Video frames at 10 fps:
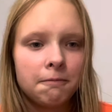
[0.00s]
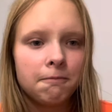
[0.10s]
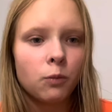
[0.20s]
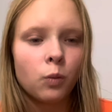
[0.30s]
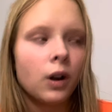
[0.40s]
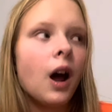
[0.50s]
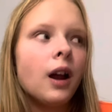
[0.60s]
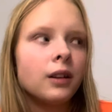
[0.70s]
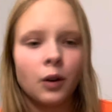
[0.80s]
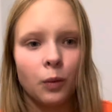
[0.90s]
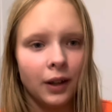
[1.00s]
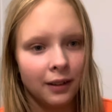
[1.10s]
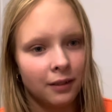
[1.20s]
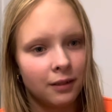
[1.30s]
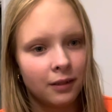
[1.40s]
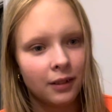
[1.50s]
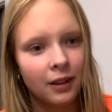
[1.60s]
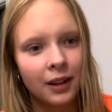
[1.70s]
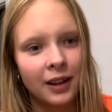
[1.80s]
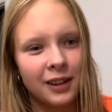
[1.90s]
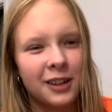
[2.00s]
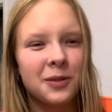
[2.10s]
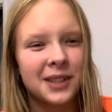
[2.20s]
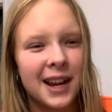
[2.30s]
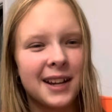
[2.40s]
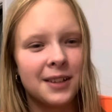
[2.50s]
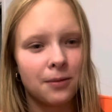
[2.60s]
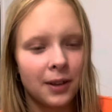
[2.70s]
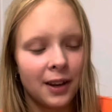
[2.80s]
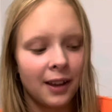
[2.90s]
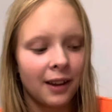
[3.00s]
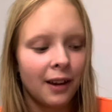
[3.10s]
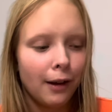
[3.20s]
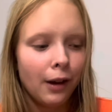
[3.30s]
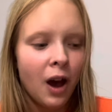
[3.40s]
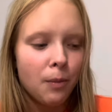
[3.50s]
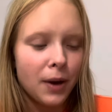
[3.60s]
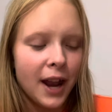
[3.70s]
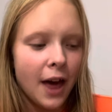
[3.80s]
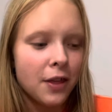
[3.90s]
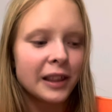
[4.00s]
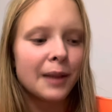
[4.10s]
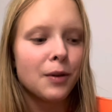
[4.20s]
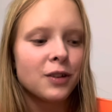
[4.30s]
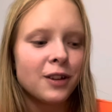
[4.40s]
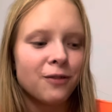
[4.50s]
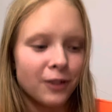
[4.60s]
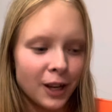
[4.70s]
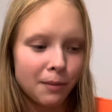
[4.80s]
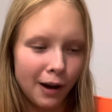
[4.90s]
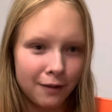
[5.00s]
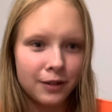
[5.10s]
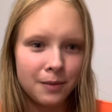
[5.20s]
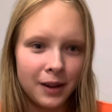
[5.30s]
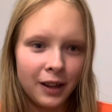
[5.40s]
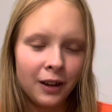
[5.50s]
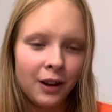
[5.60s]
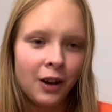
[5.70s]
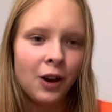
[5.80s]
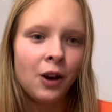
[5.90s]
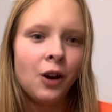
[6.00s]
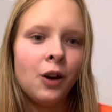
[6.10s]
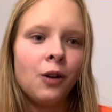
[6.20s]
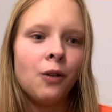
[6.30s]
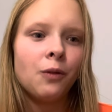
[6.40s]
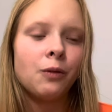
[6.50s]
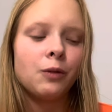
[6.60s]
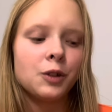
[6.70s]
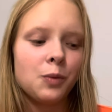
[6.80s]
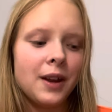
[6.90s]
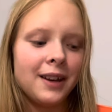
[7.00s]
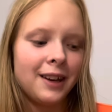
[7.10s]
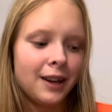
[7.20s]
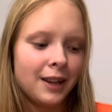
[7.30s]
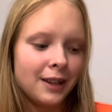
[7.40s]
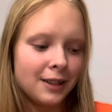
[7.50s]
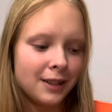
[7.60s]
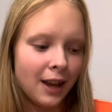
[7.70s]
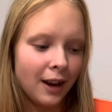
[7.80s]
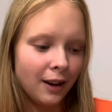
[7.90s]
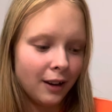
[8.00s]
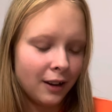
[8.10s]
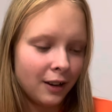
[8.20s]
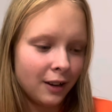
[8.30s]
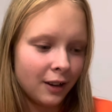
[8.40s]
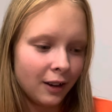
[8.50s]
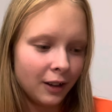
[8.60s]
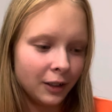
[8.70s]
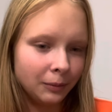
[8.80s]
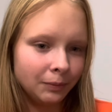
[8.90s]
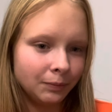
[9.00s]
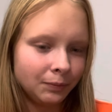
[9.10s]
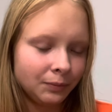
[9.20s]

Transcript: we're not gonna win. And it was kind of defeating, but I think the most defeating part for me was when he said, um,